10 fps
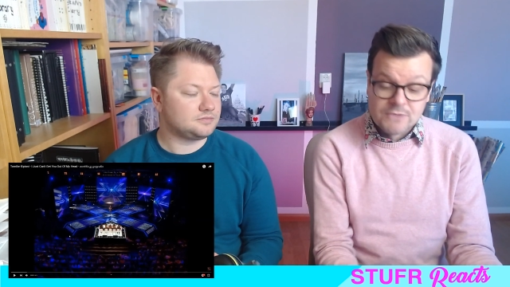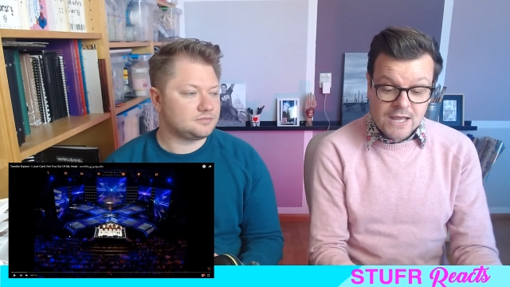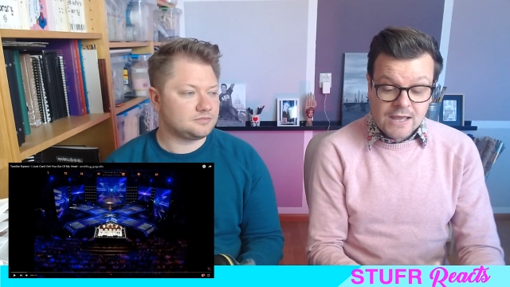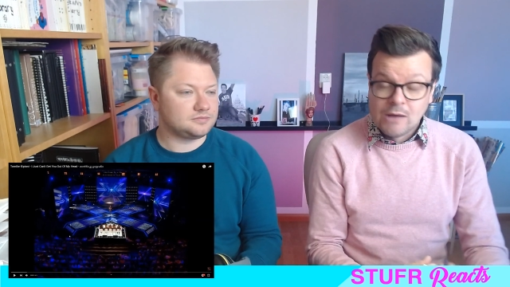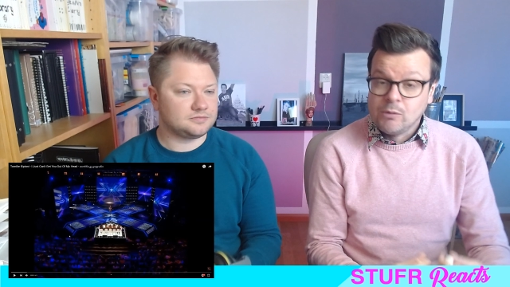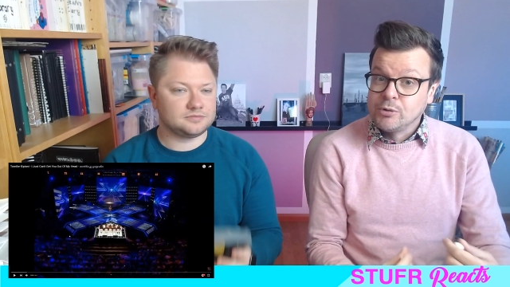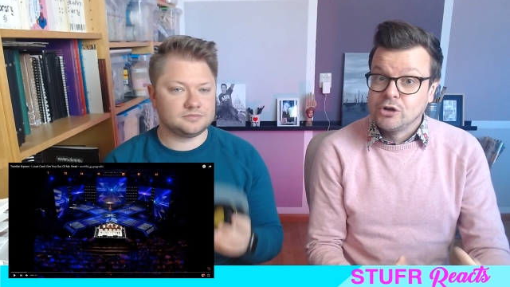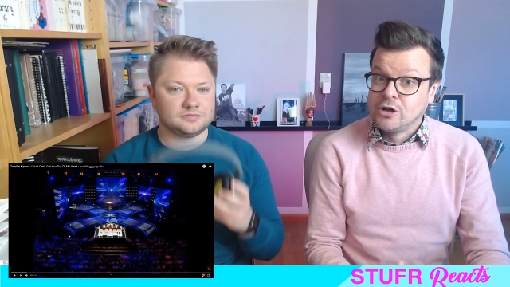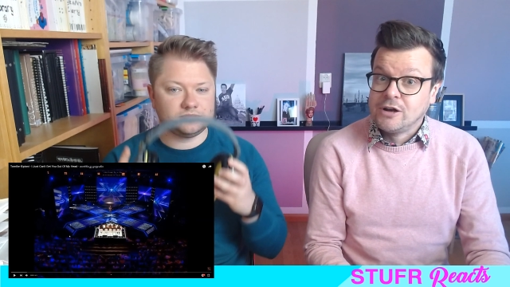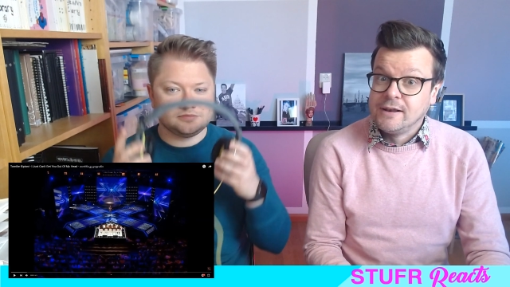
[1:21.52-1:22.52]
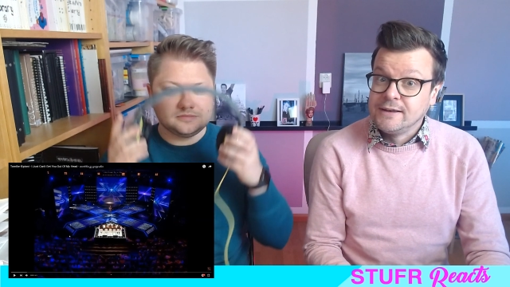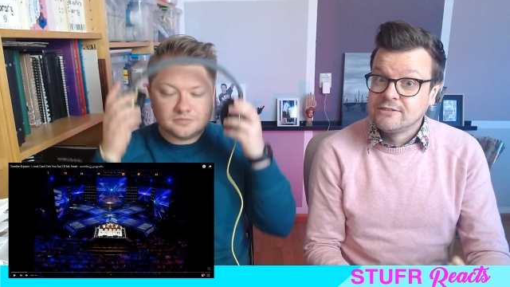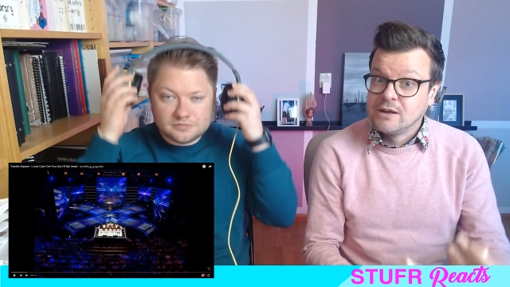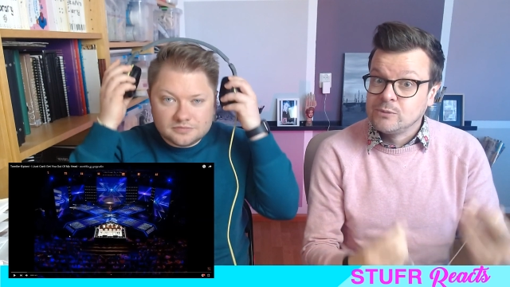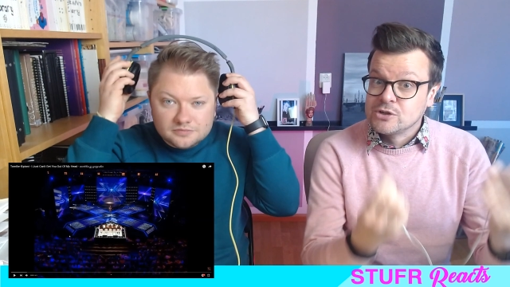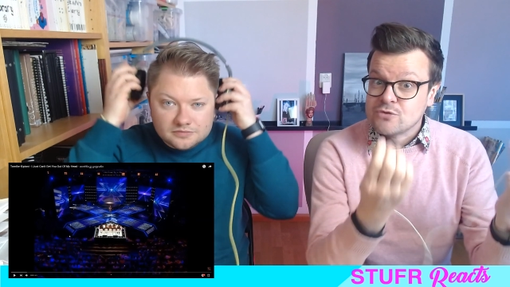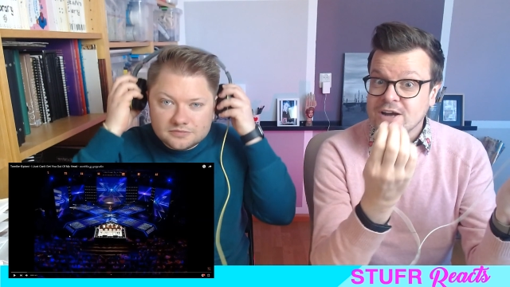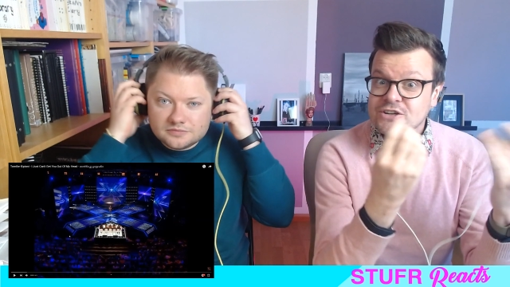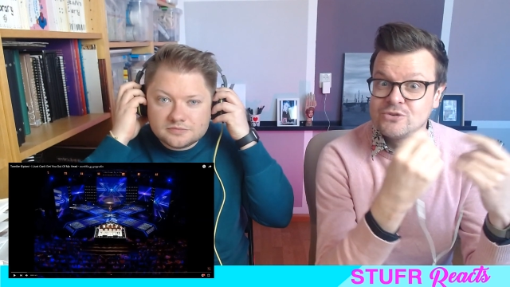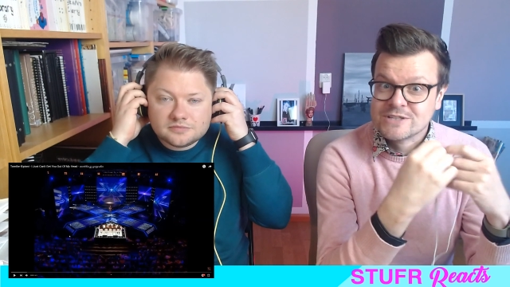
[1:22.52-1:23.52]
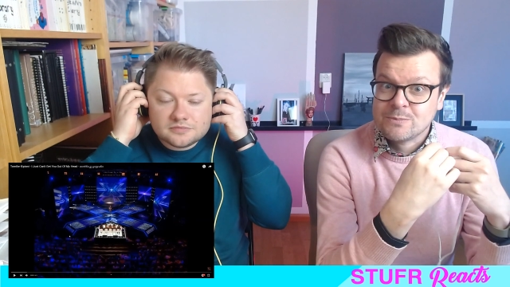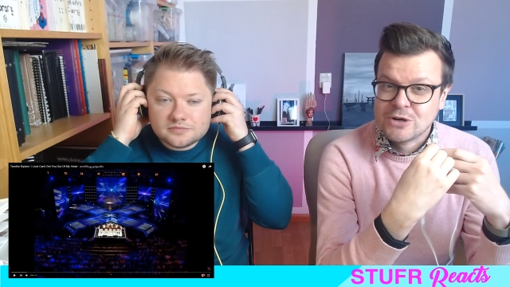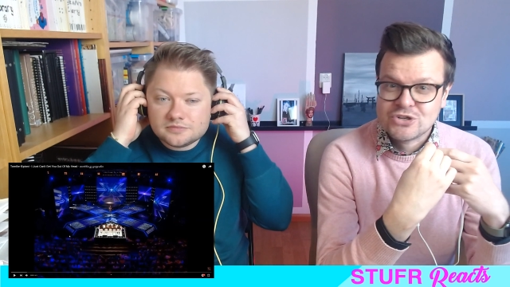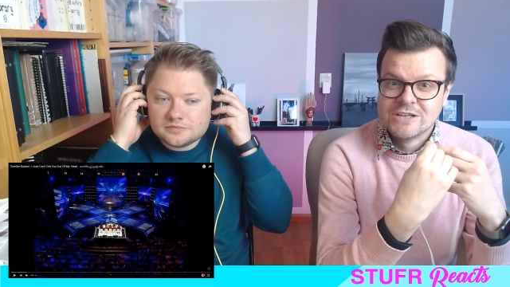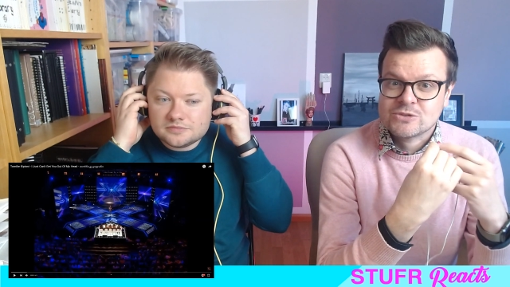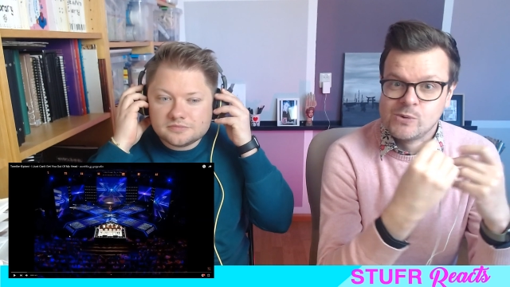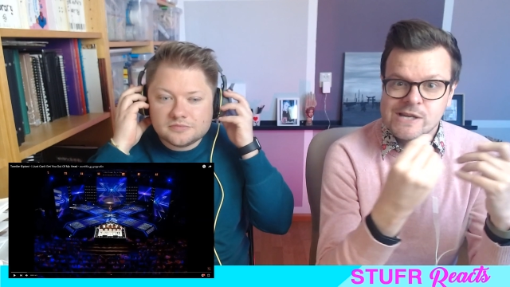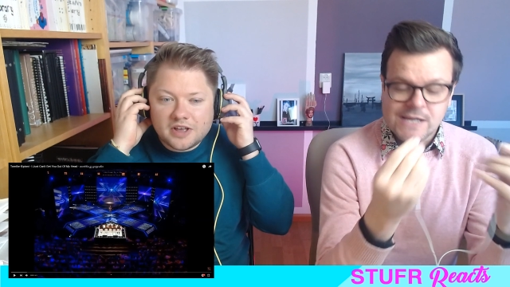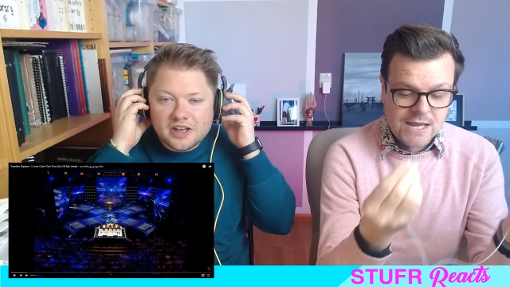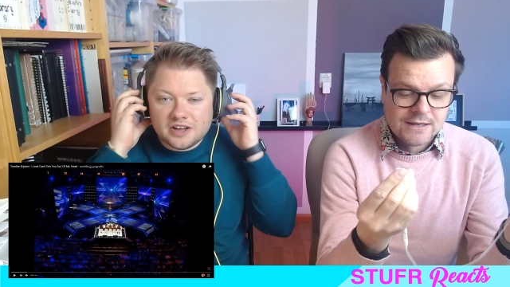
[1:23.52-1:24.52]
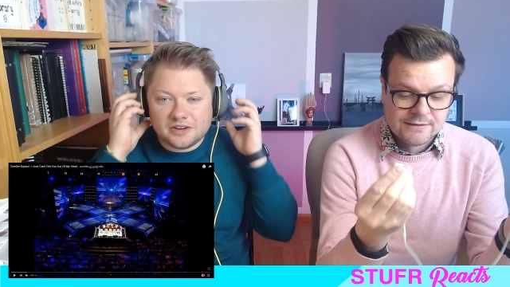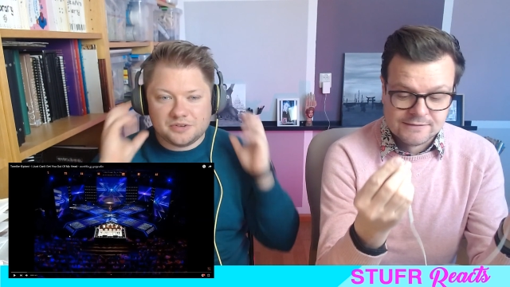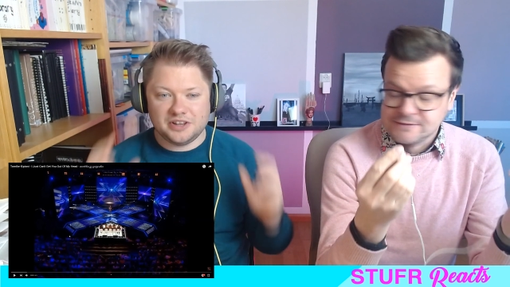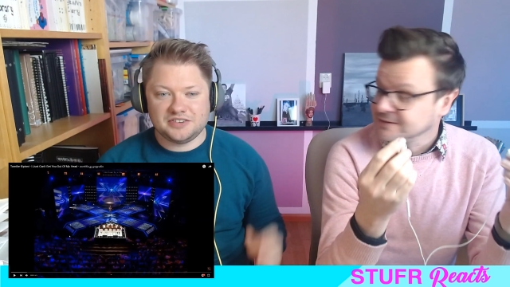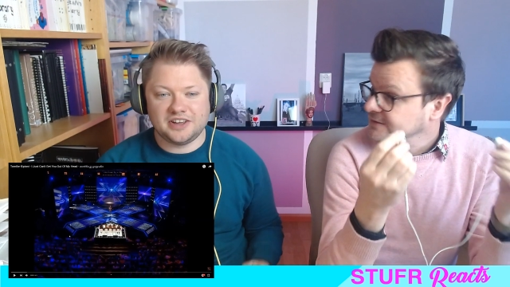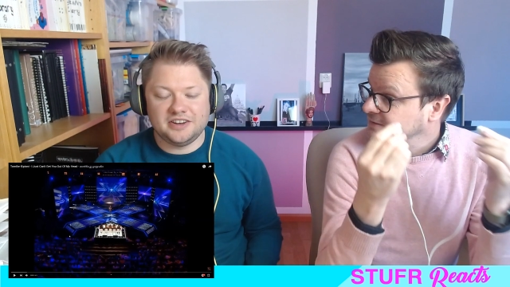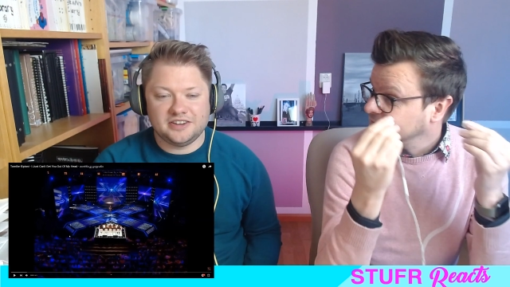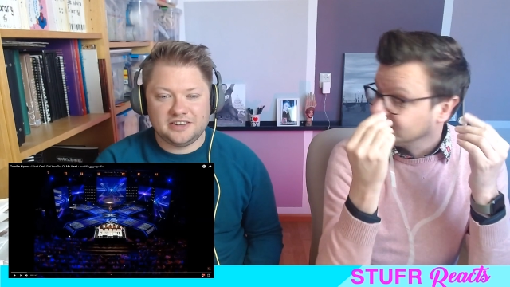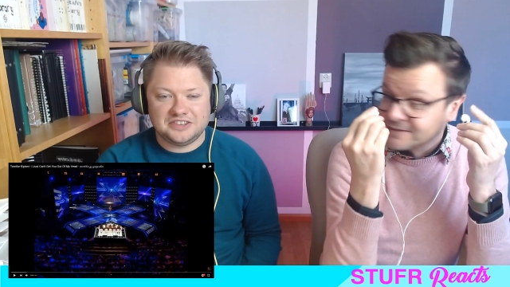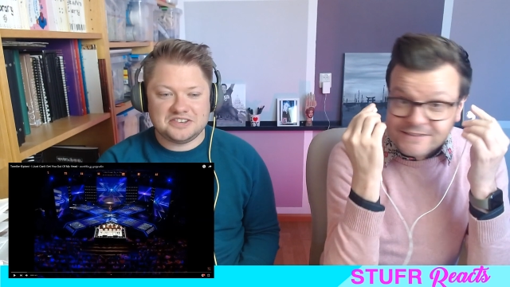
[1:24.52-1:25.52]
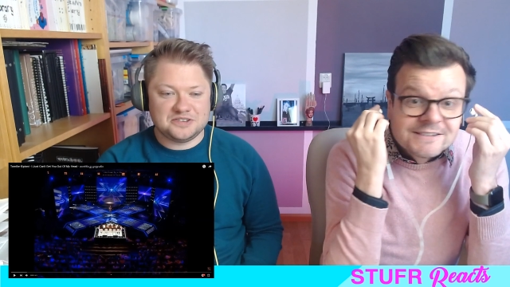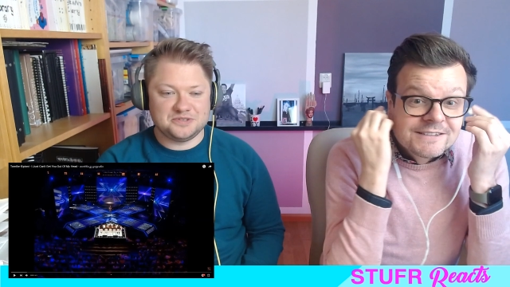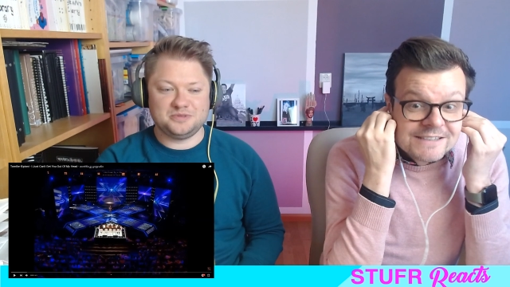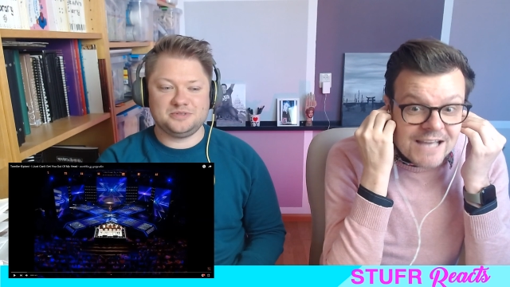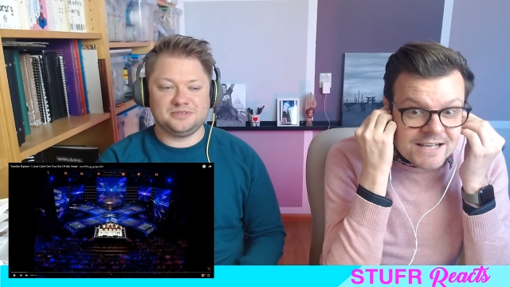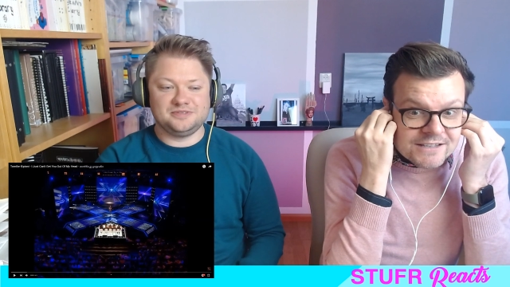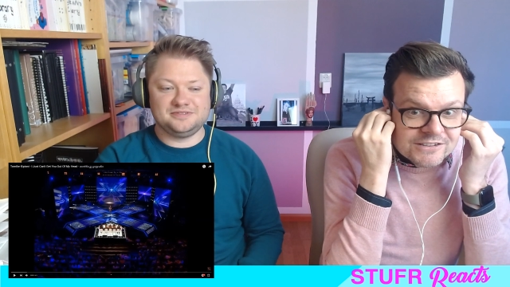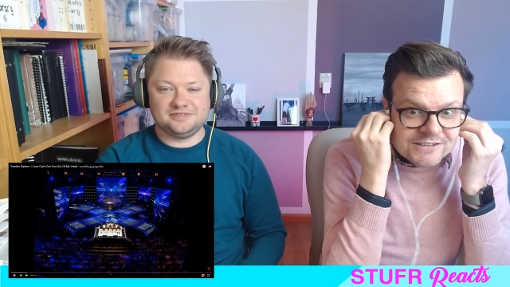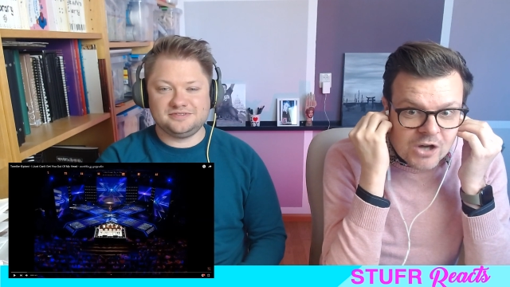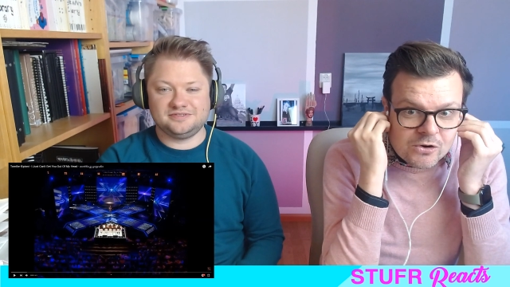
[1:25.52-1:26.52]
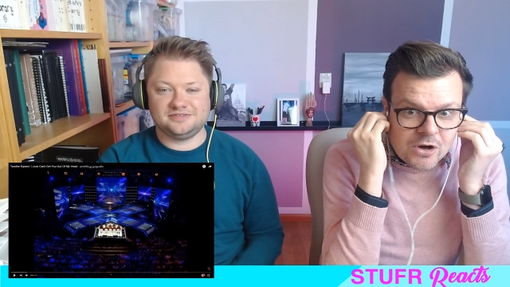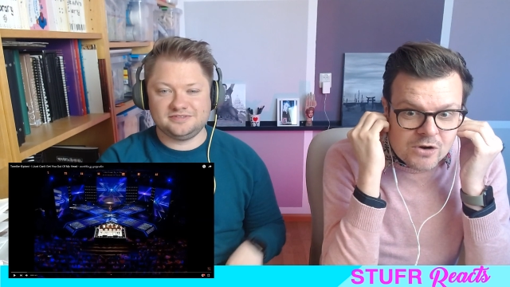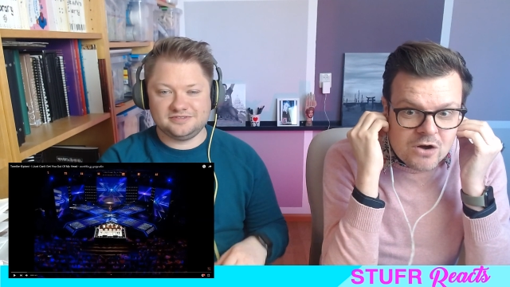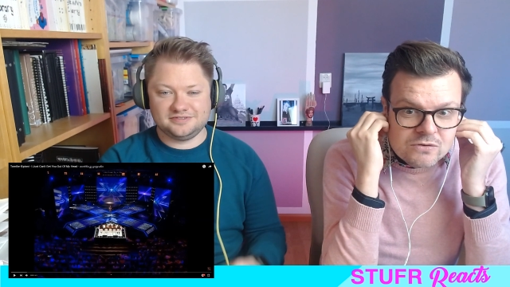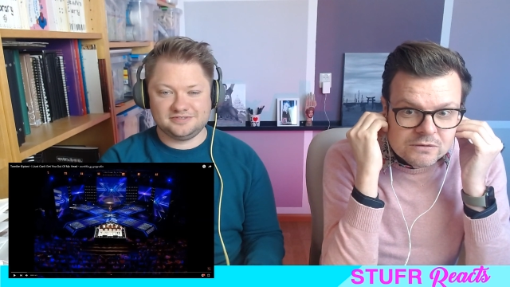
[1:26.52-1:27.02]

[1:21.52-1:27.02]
Speaker 1: And we'll put it on our list and we try to do as much as we can. I'm really excited,
Speaker 2: let's go. Yes, go, go, go.